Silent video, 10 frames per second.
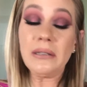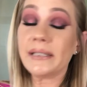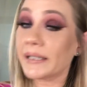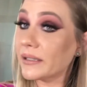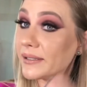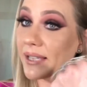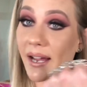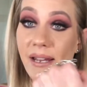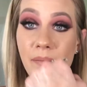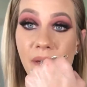little
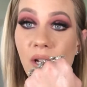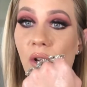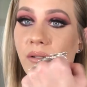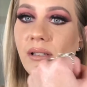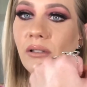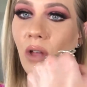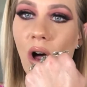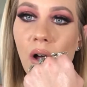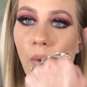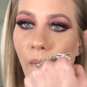tiny bit goes a
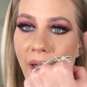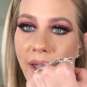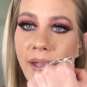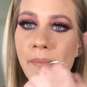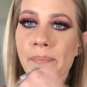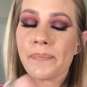long way.